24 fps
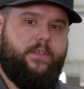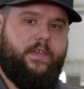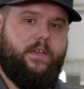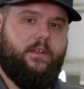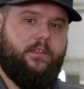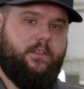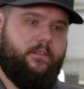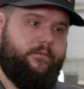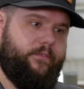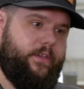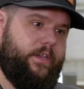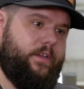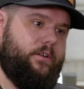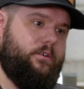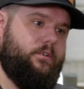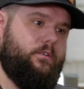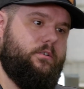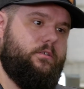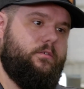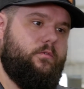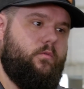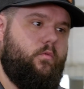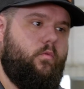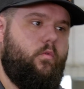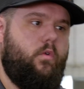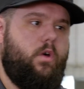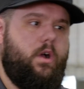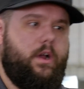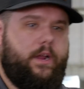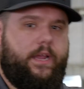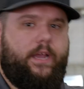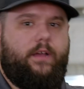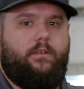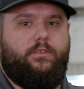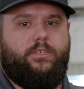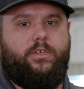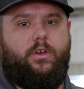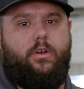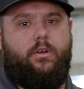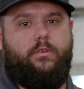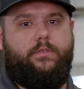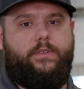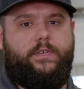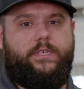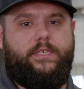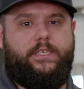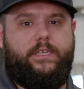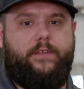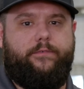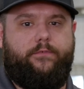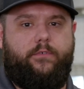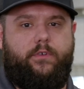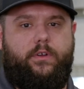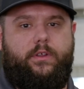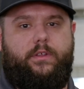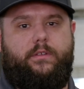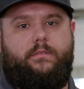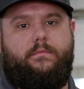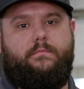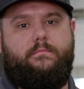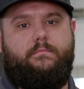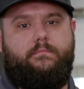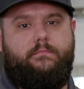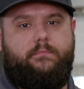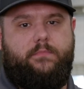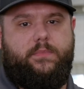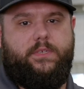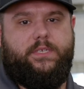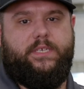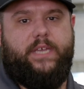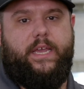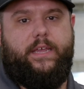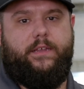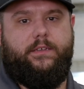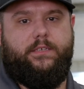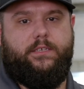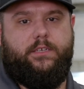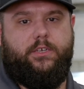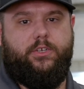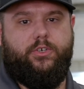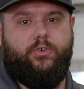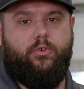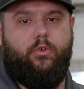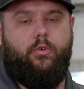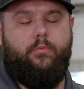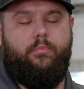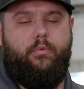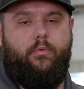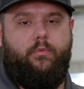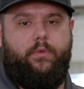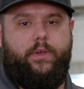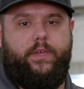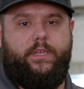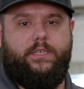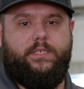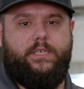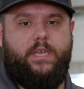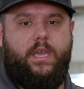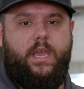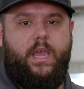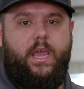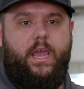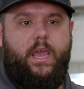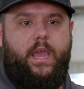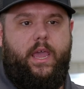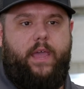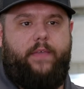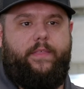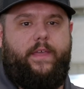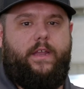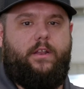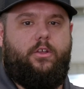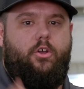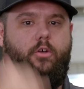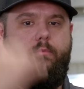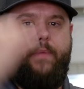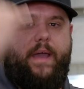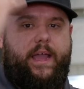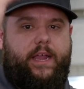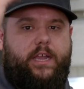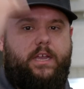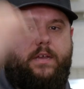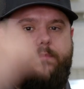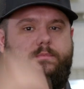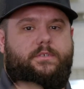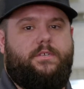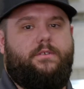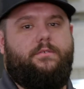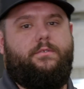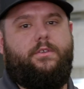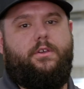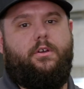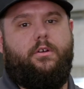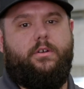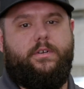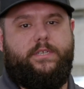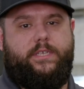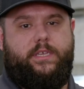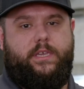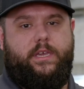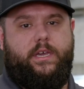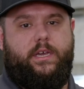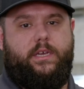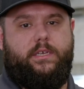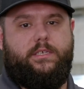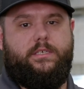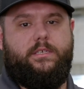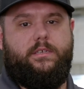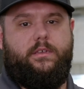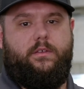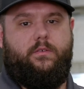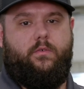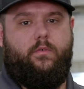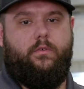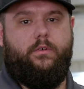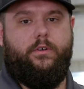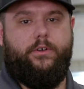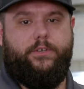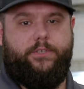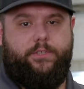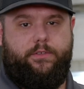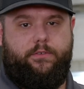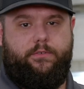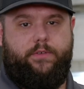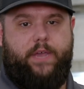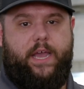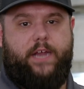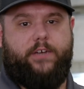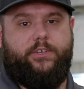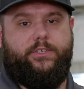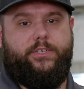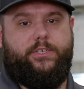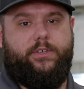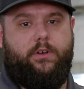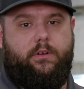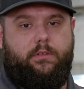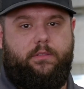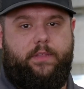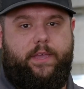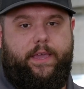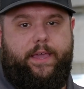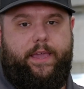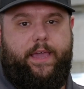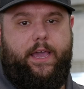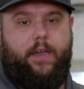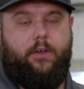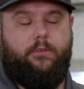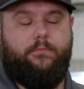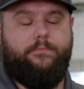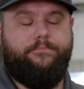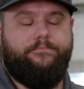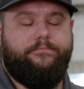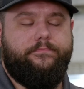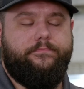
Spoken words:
the elevator, walk out to all these different site control points, and then go back up to the RTS in order to actually start laying out.